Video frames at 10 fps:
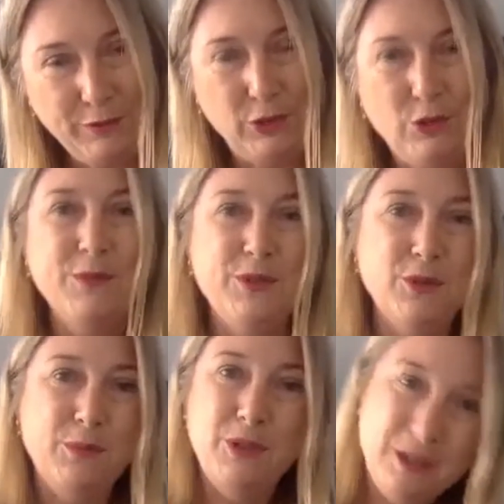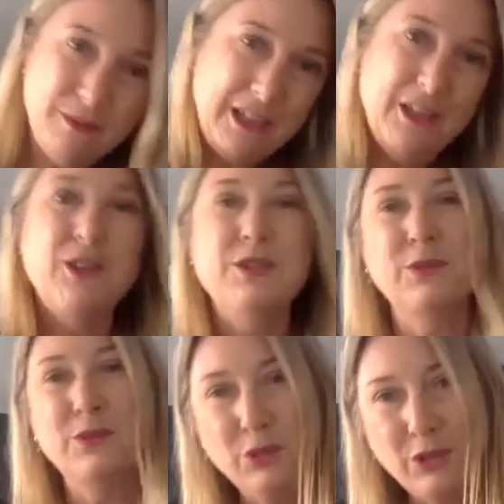films or music videos or
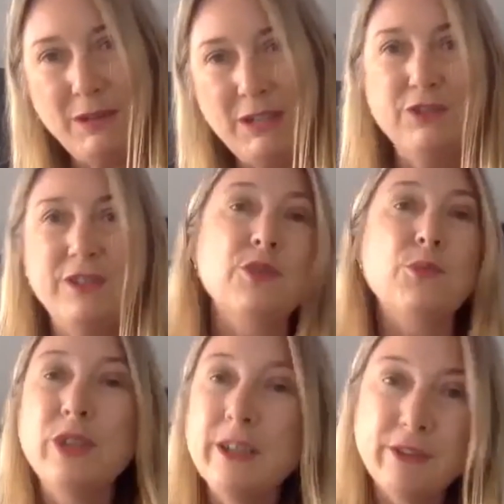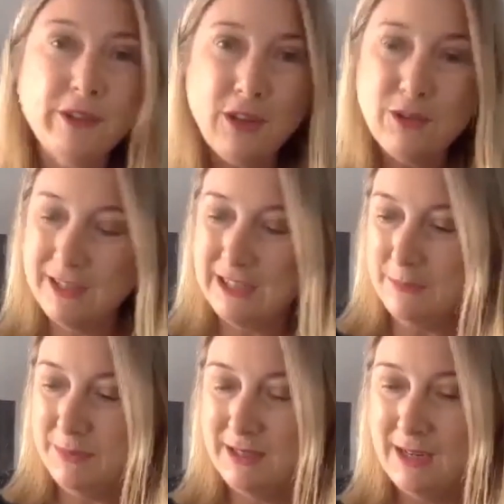documentaries or whatever are those
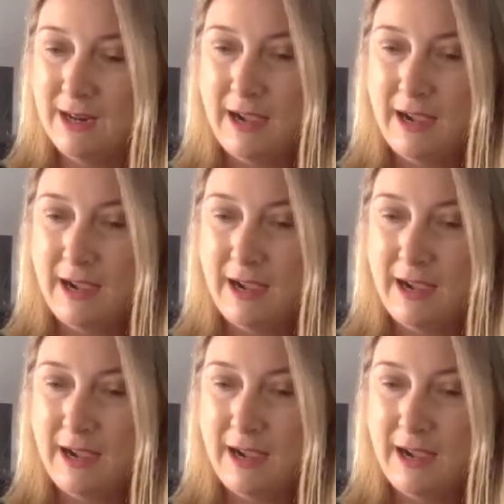steps